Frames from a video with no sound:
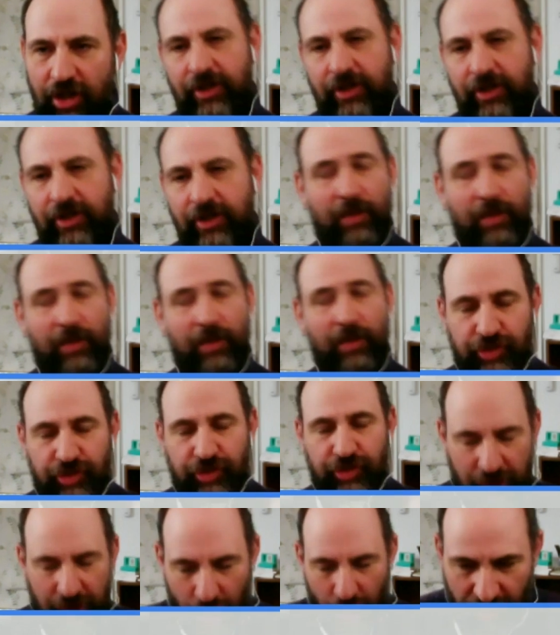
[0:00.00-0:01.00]
I'm not
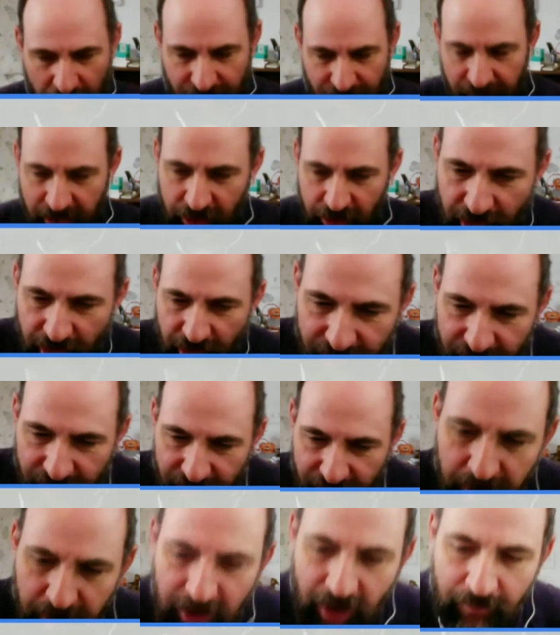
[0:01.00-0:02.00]
saying you're giving this, David,
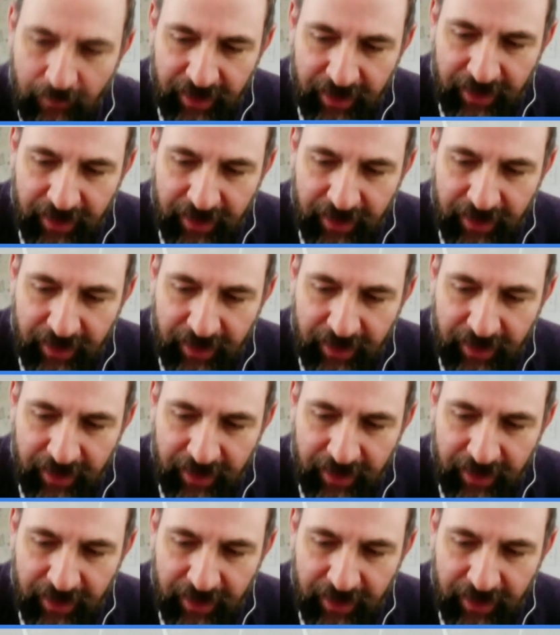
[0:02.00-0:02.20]
but I mean,